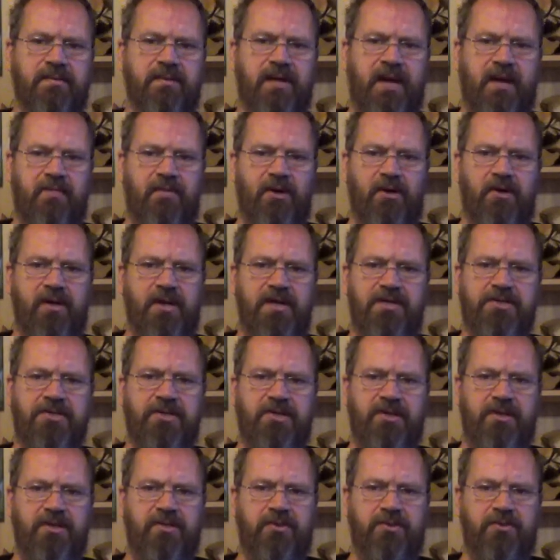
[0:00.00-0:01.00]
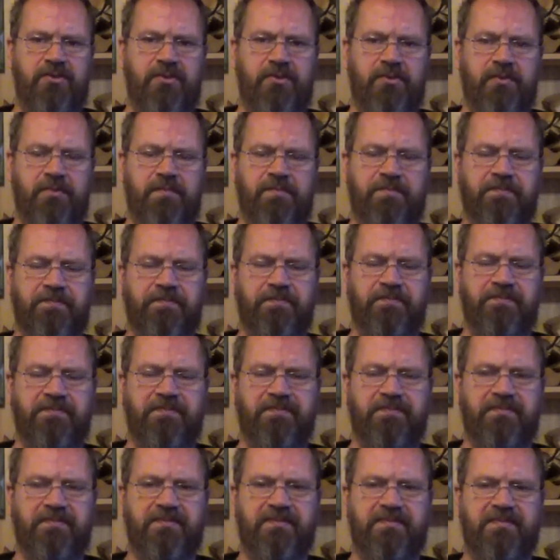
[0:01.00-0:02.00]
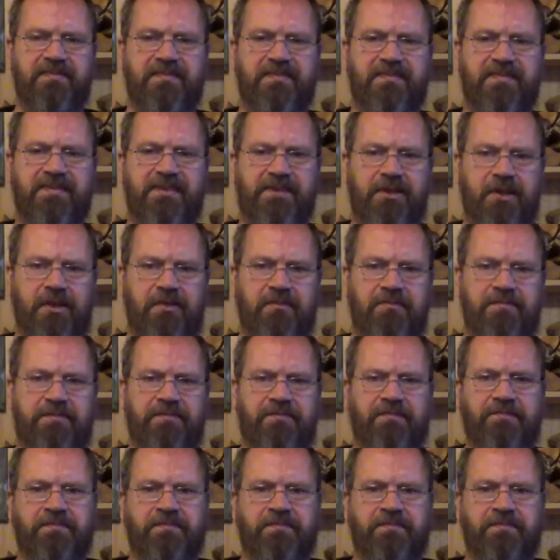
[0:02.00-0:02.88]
I'm not listening to you. You know?